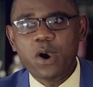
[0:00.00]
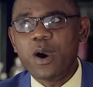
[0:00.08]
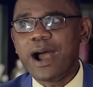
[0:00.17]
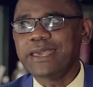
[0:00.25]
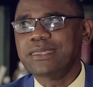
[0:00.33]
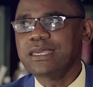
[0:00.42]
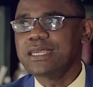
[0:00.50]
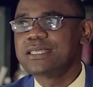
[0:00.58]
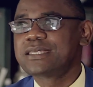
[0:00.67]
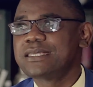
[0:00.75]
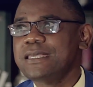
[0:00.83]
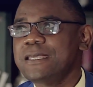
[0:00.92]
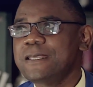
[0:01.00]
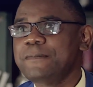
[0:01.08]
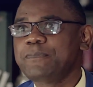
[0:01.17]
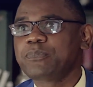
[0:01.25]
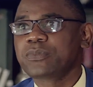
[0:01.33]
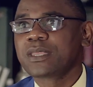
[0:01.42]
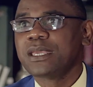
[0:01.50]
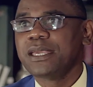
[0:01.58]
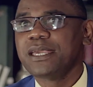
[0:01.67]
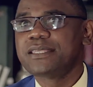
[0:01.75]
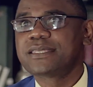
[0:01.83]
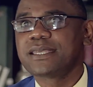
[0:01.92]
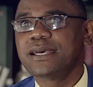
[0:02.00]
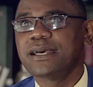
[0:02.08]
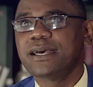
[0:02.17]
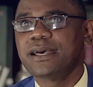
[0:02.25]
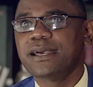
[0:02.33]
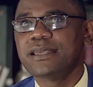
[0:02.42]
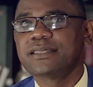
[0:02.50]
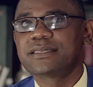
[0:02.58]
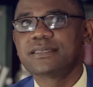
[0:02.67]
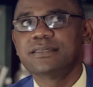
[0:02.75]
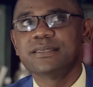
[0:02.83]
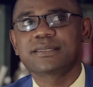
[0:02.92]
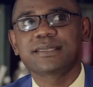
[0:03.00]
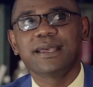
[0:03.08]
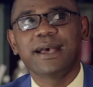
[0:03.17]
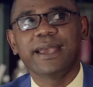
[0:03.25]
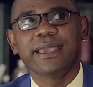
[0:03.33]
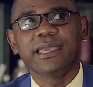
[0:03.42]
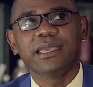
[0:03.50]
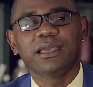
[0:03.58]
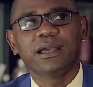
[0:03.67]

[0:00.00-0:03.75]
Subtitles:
No, I think it's this guy,